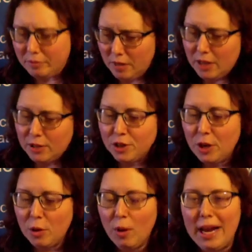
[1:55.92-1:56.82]

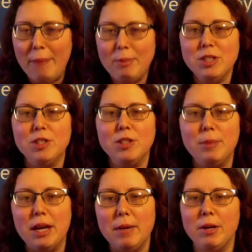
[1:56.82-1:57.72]
so what happens to the
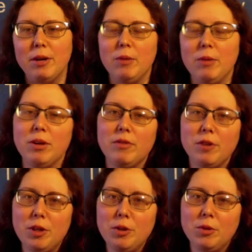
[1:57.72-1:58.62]
bottom area whenever
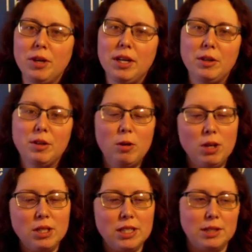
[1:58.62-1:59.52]
you uh, you go on T?